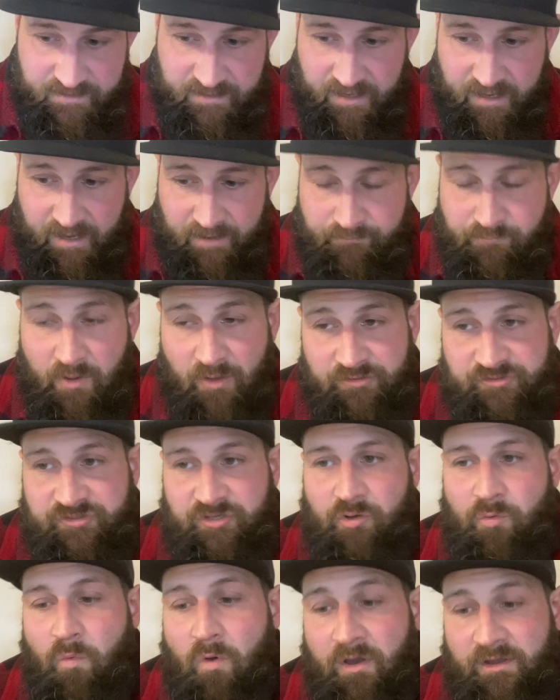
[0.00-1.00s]
I'm not sure
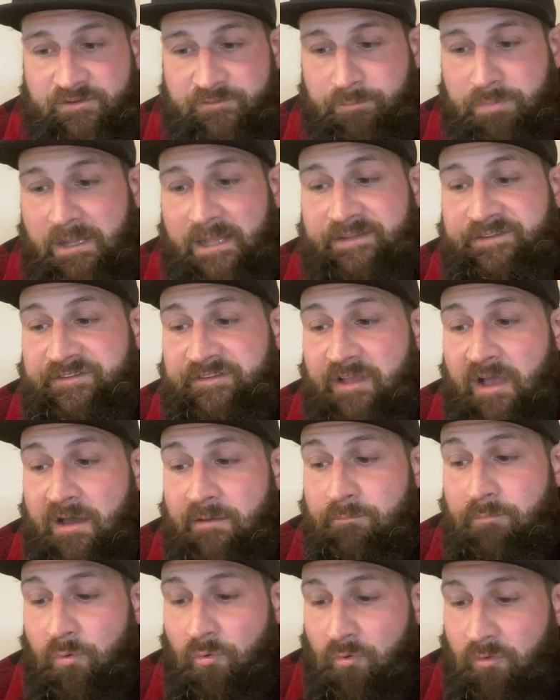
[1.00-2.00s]
what his plans are,
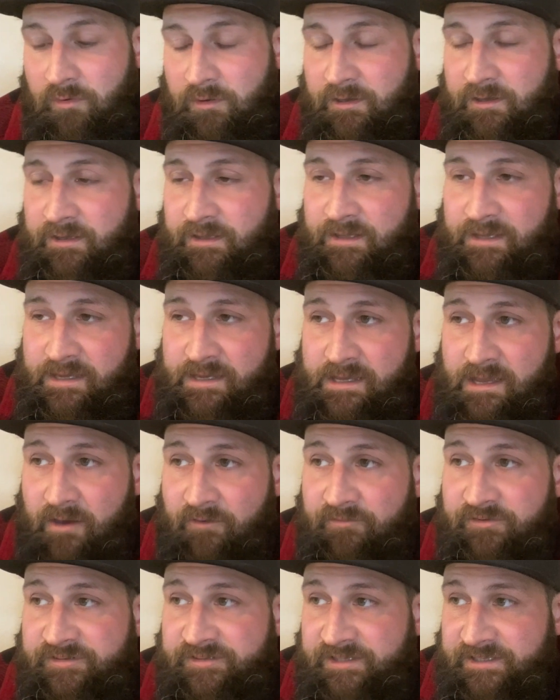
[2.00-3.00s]
but he
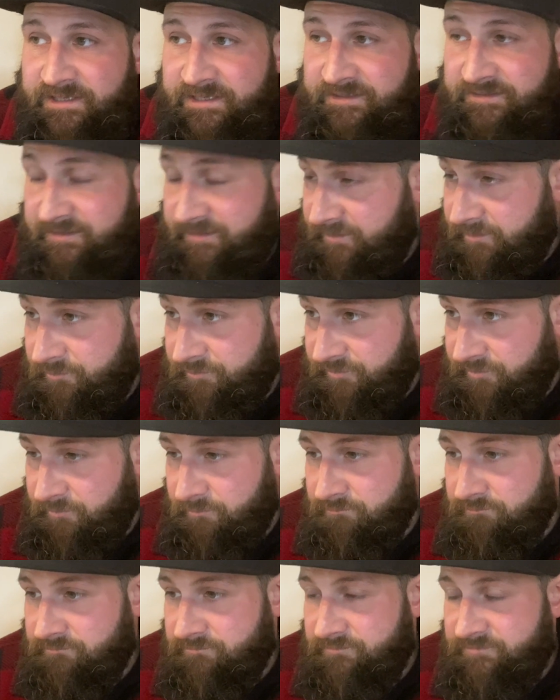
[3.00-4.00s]
obviously needs to do
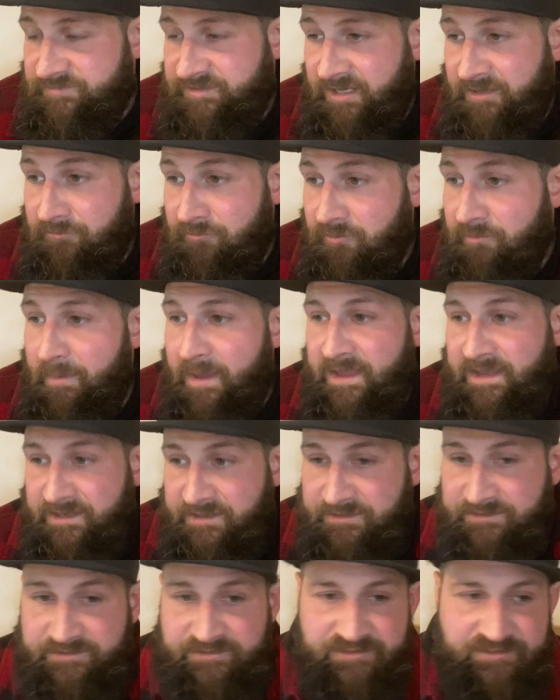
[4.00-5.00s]
some general
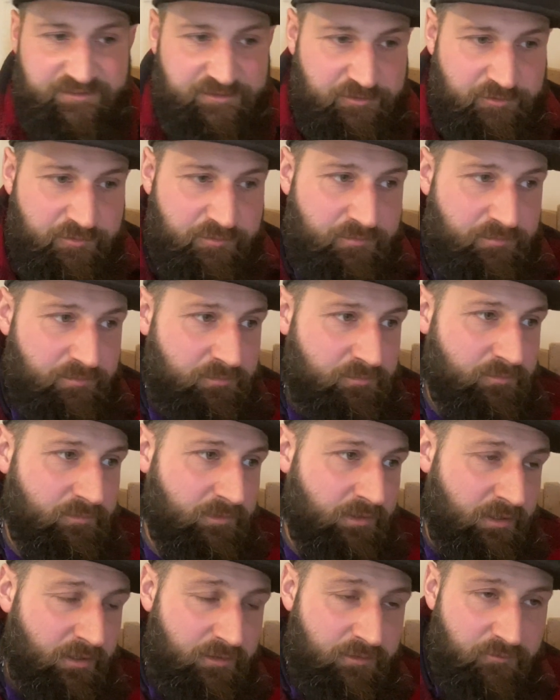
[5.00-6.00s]
maintenance to
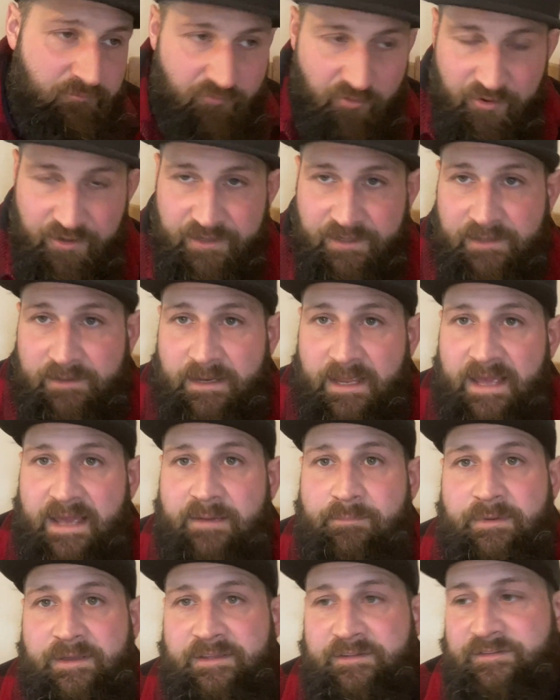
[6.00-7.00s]
the running gear,
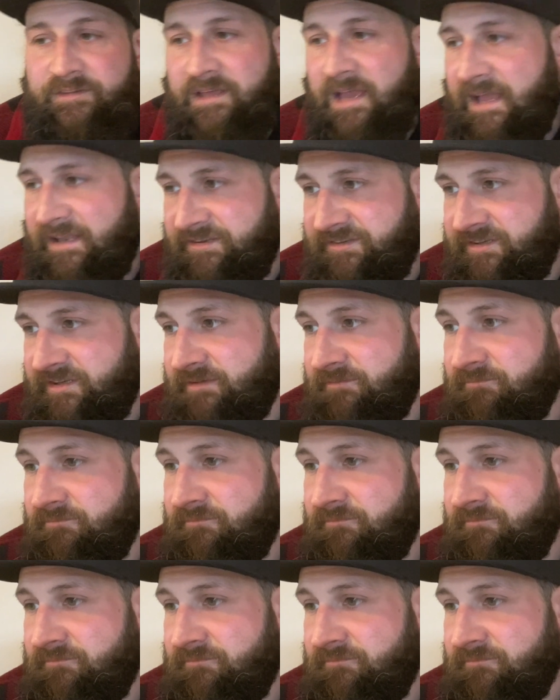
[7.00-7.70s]
because the engine